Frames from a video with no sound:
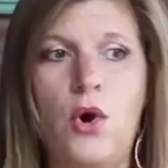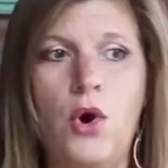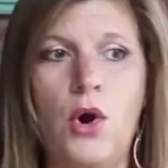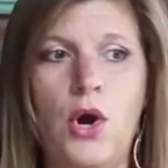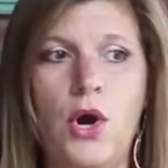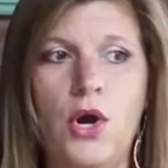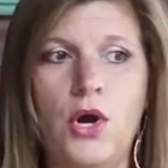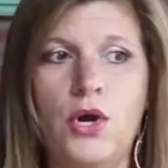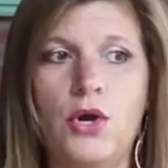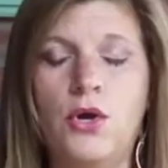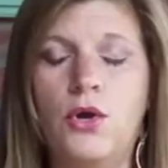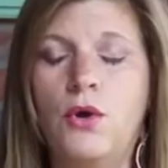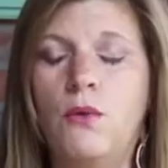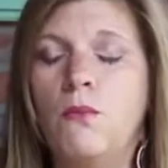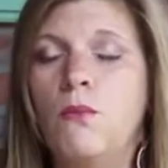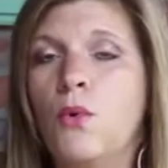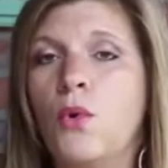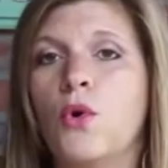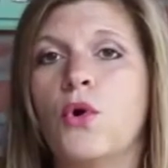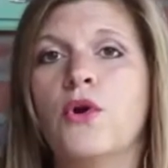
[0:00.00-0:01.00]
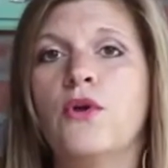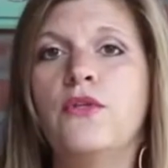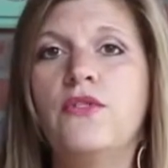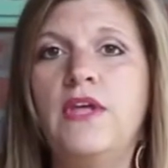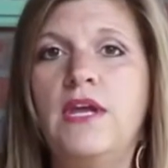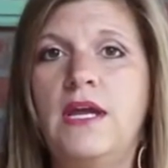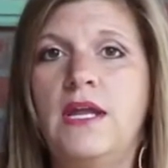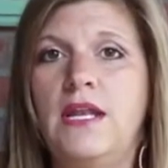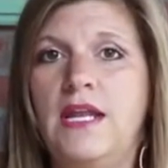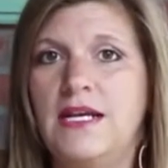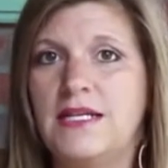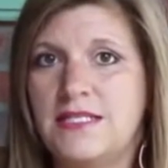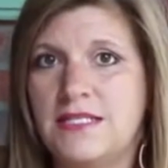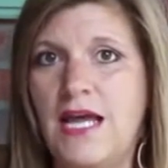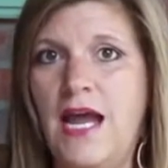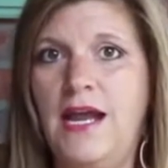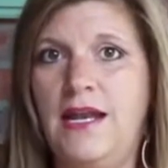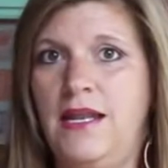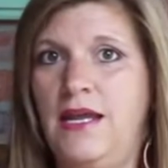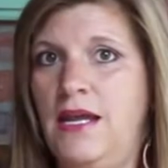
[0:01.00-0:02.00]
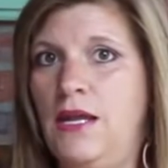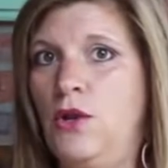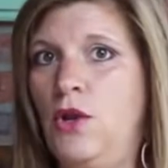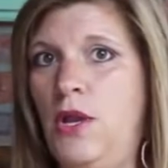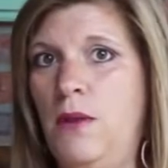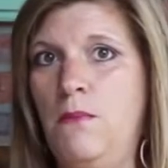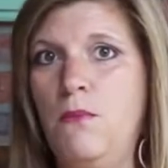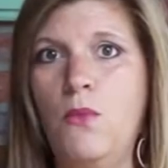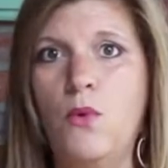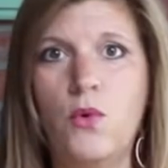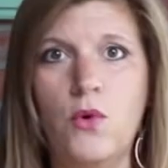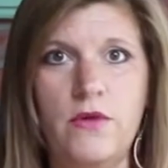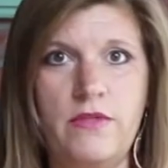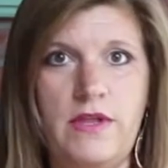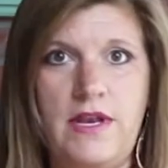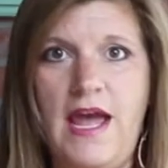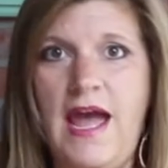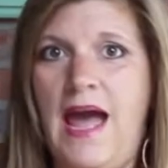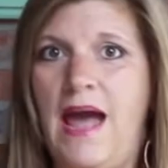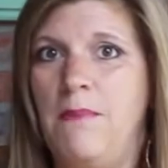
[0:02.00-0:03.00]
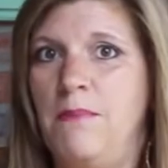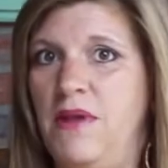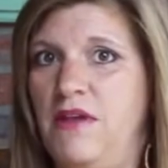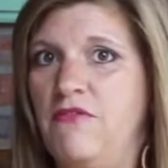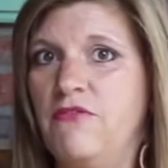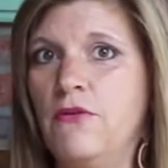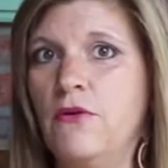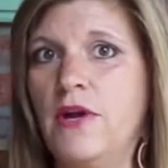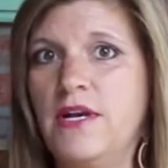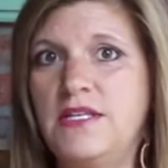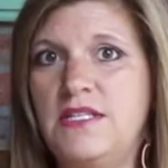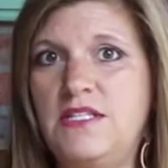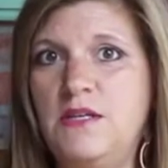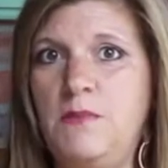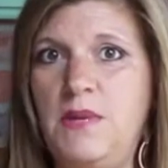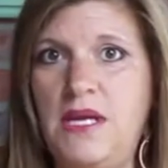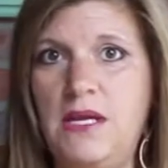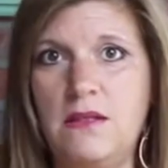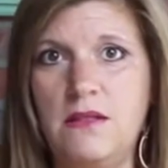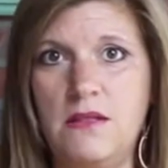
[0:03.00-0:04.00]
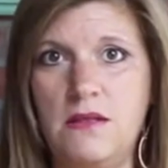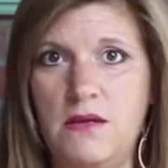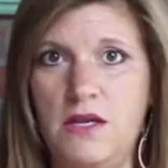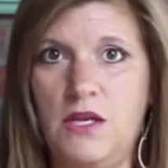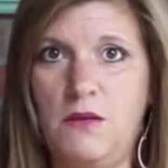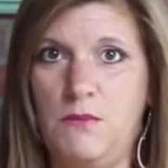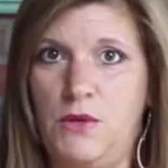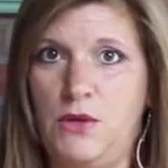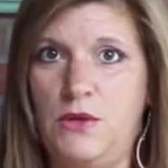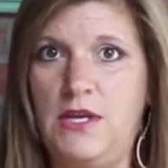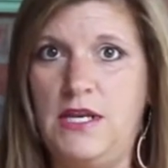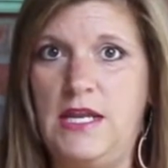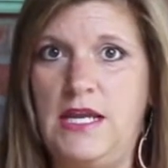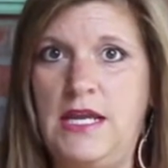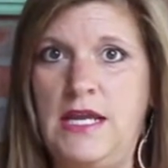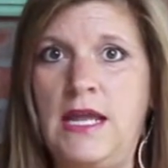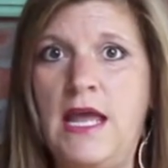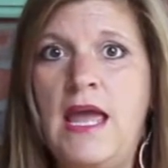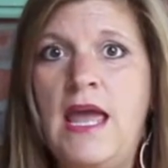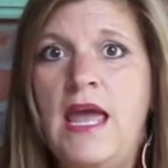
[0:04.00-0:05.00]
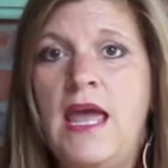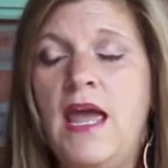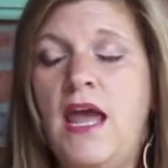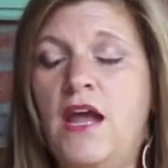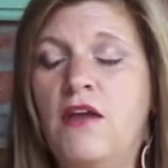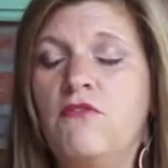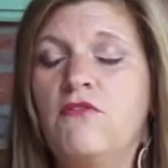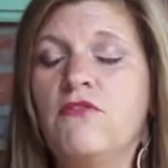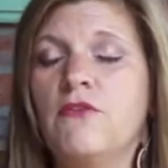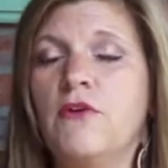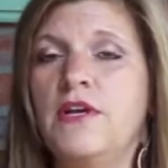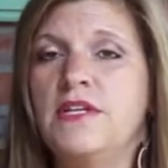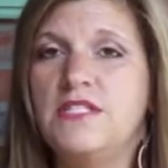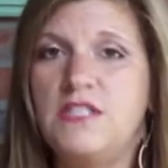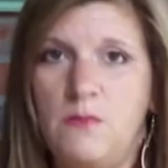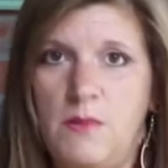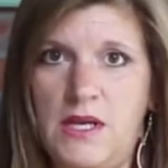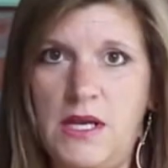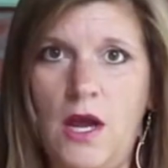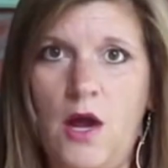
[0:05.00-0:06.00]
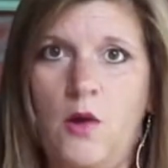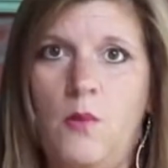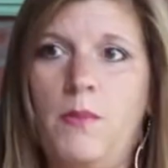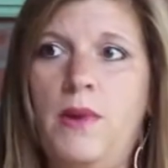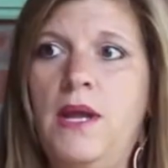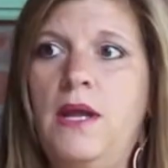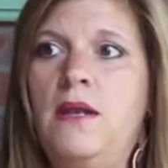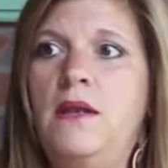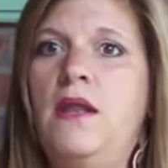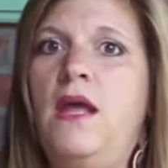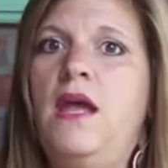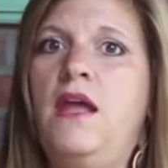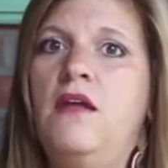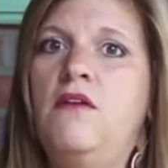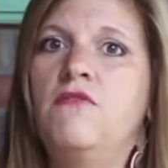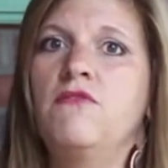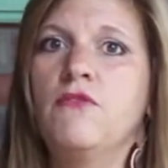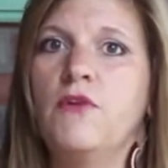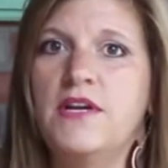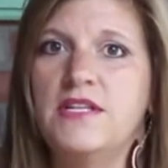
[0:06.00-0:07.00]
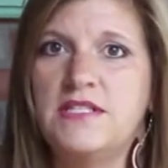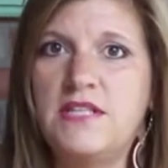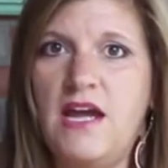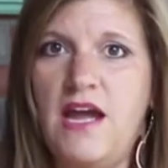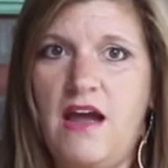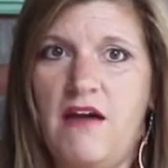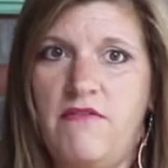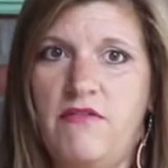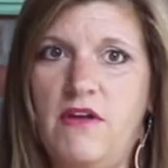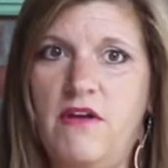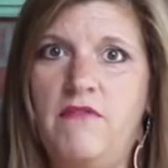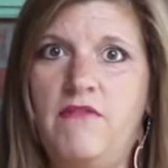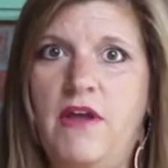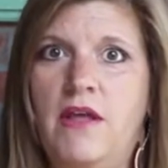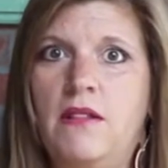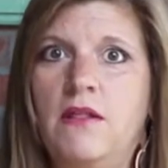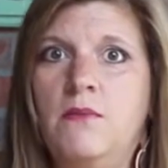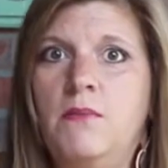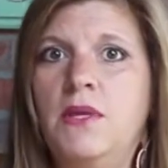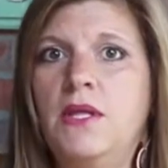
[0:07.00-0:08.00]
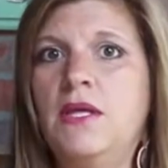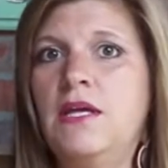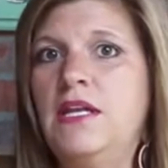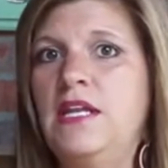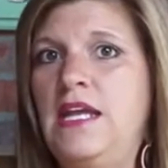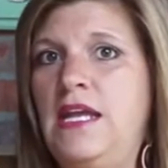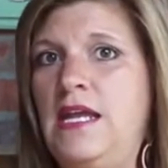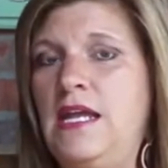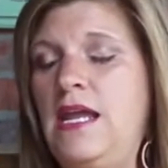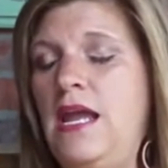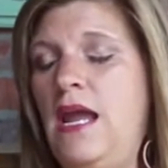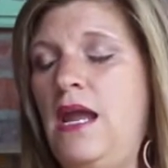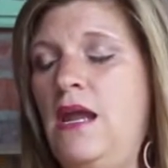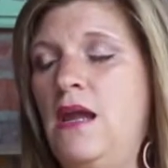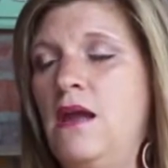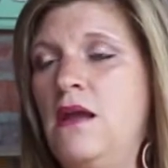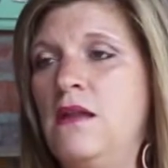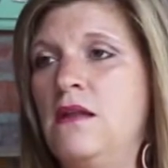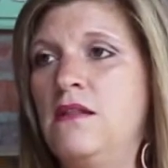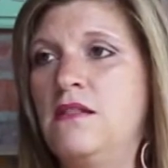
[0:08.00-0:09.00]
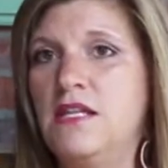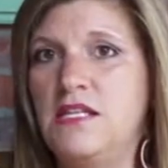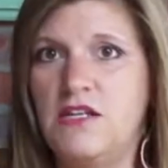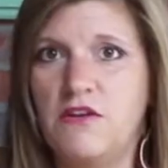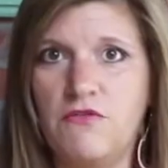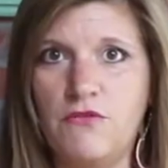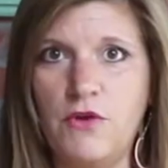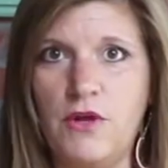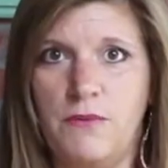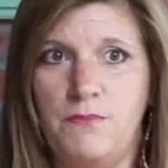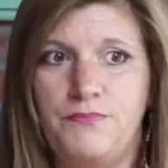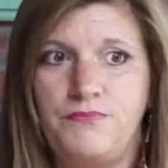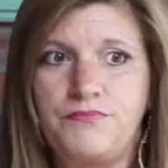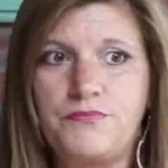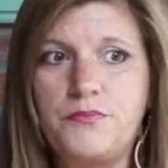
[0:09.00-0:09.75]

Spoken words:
are more than excited and more than happy for us to be in the community and for us to be open and for us to have the availability and the different